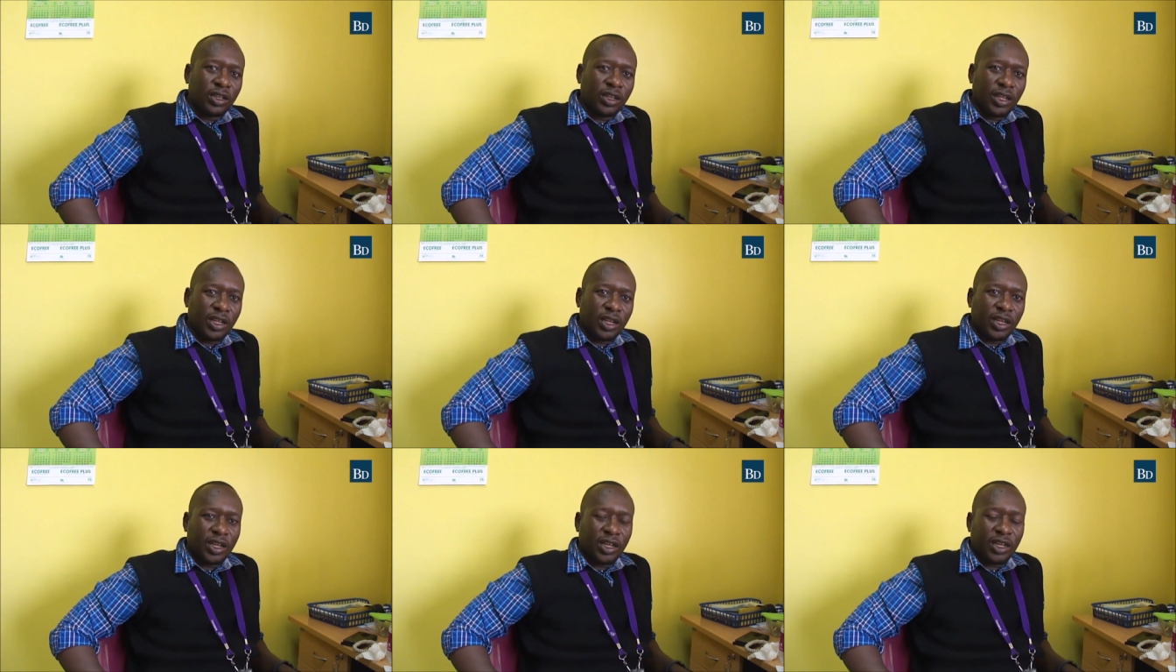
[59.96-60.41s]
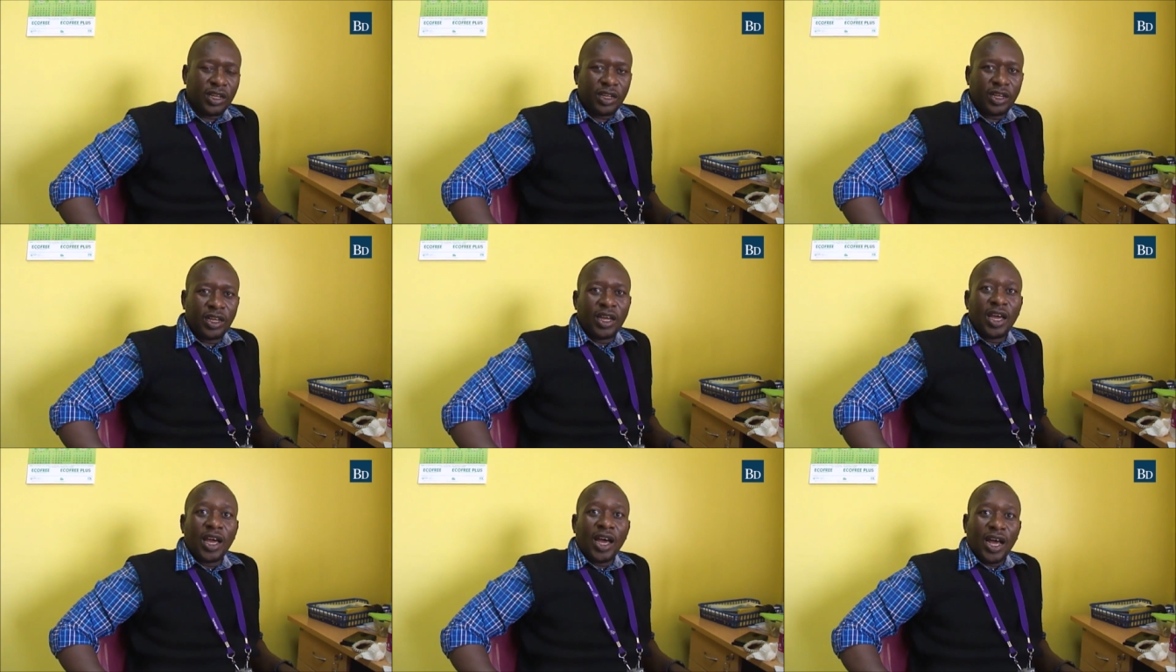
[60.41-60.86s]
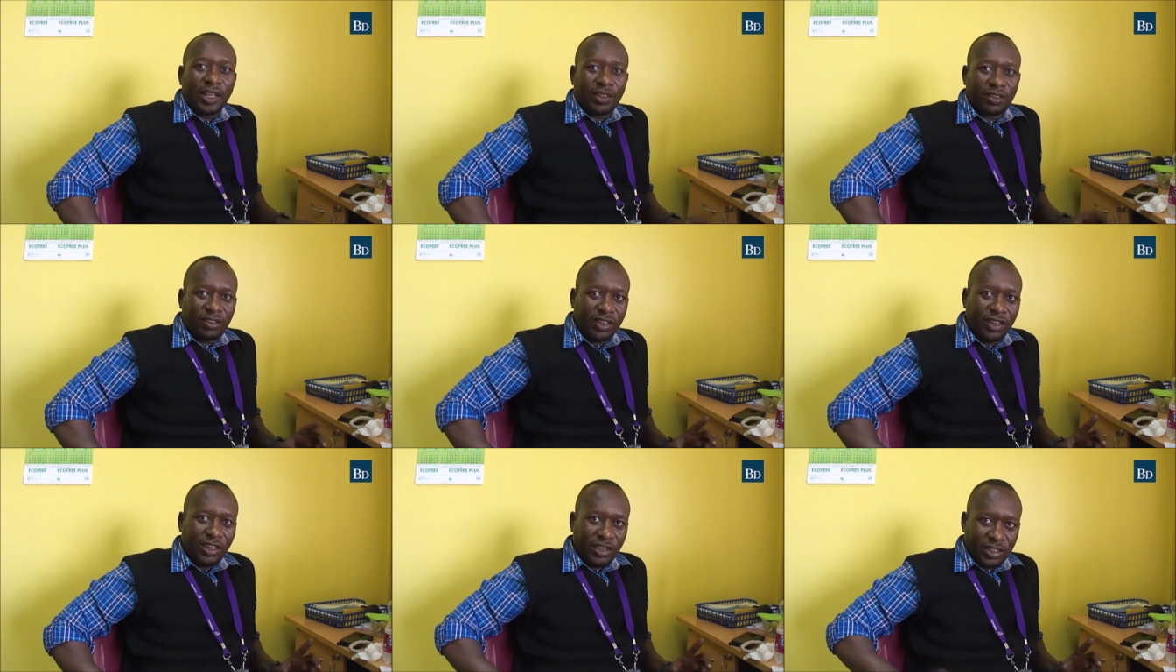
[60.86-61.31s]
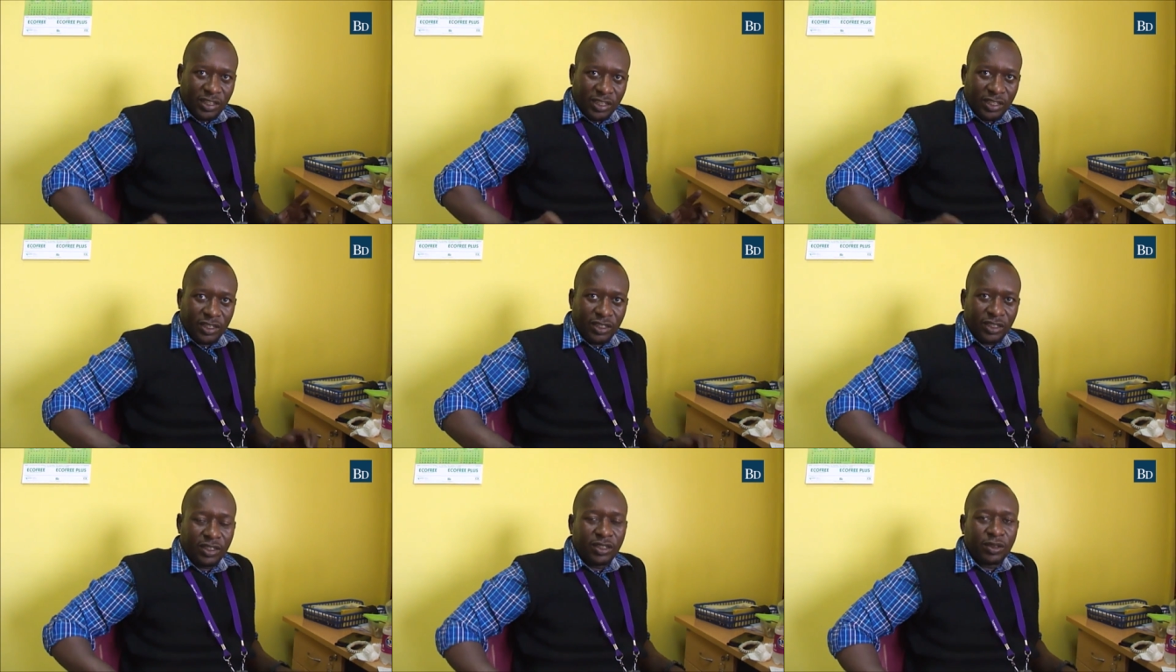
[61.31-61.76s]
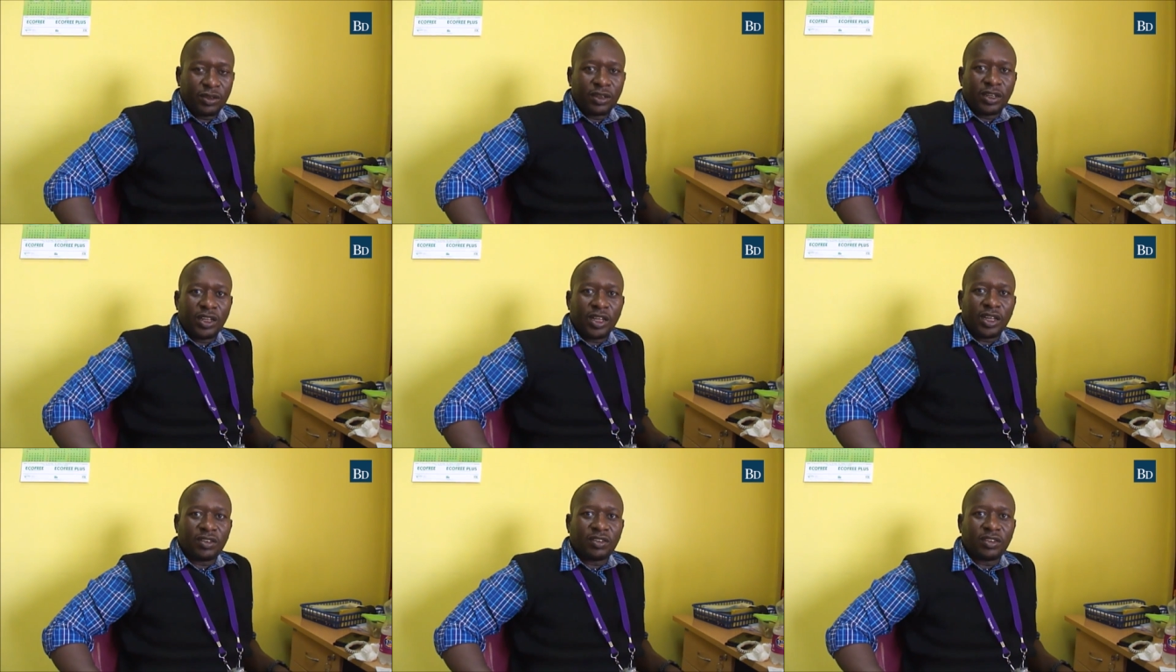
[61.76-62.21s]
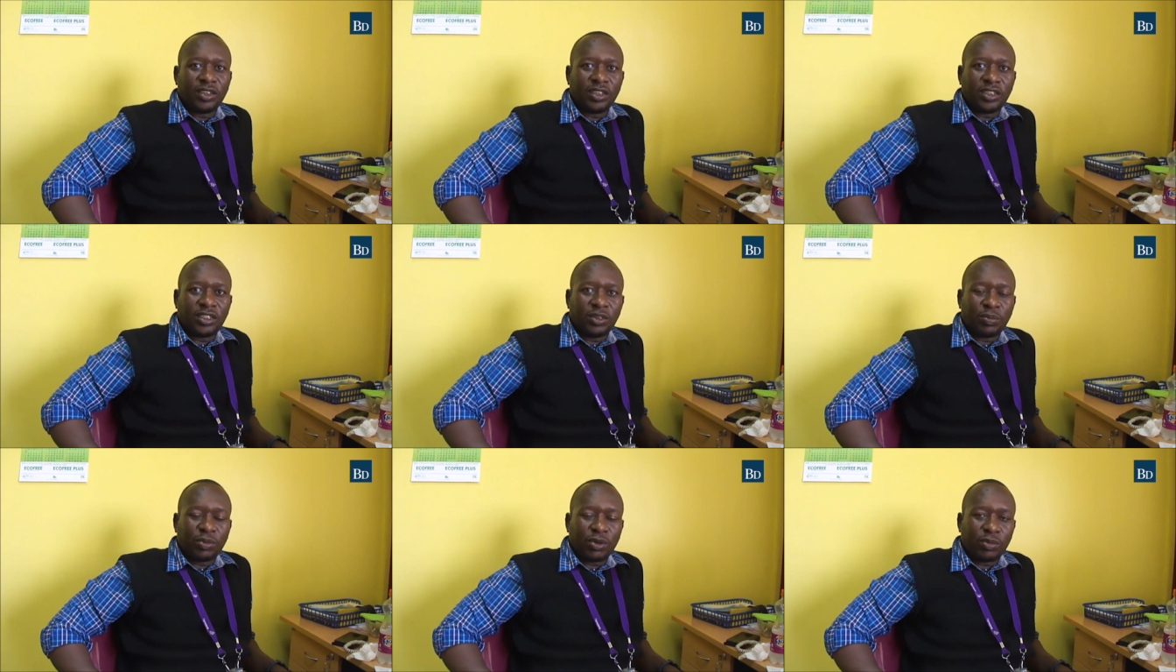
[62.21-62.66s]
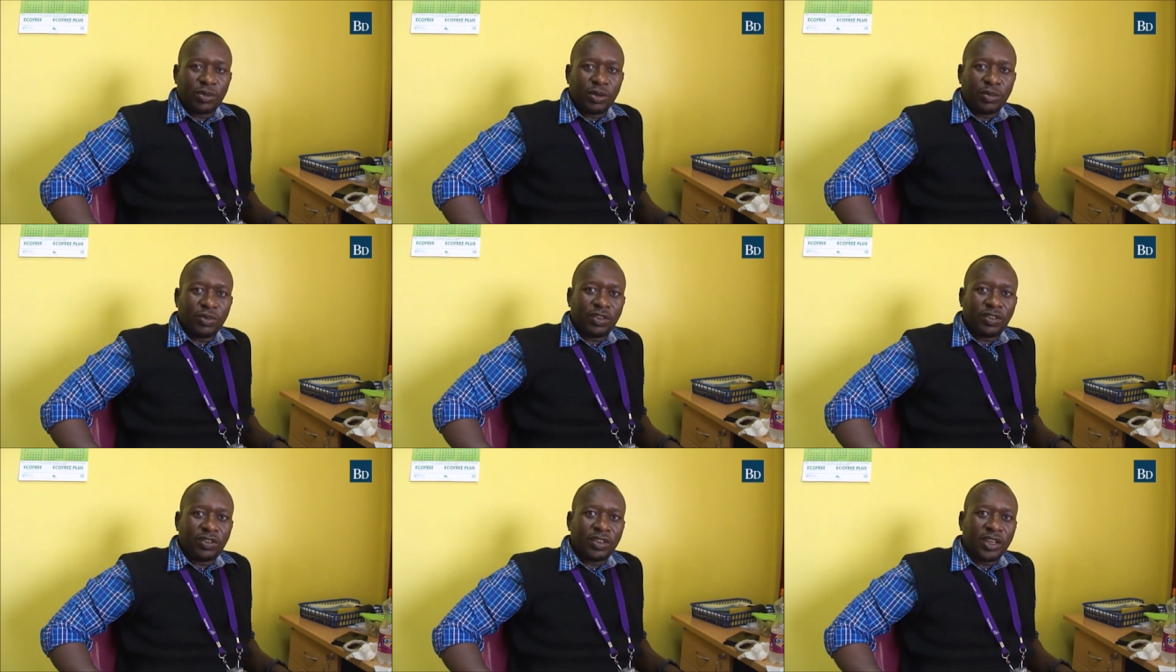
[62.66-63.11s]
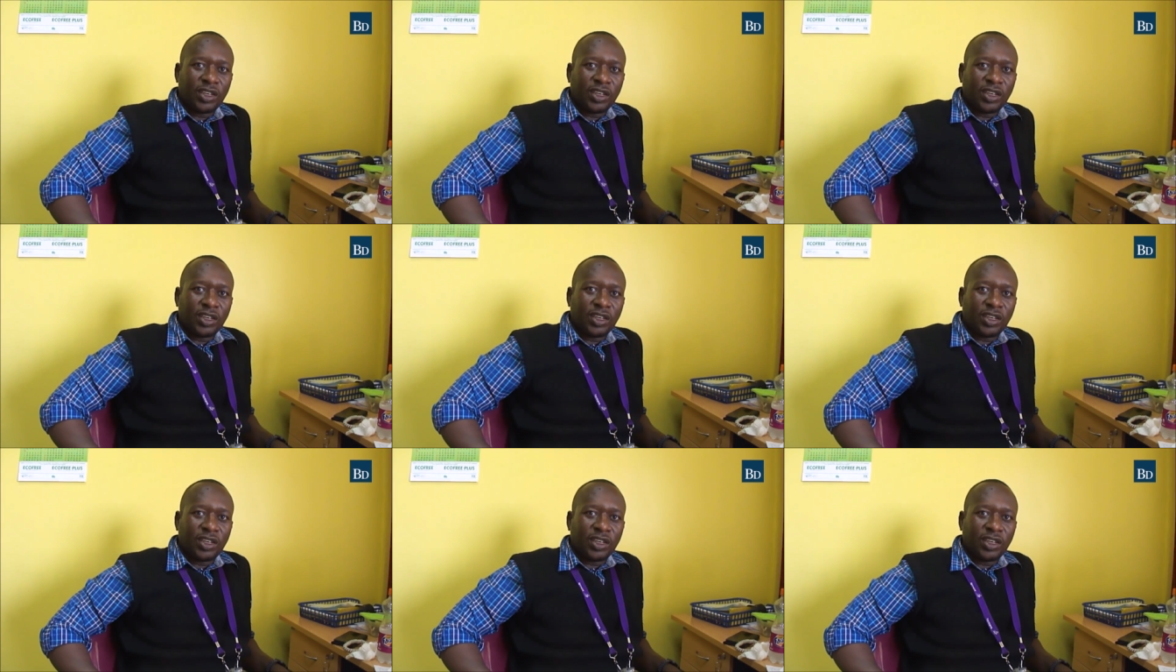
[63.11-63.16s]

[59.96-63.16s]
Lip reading: the acidity problem is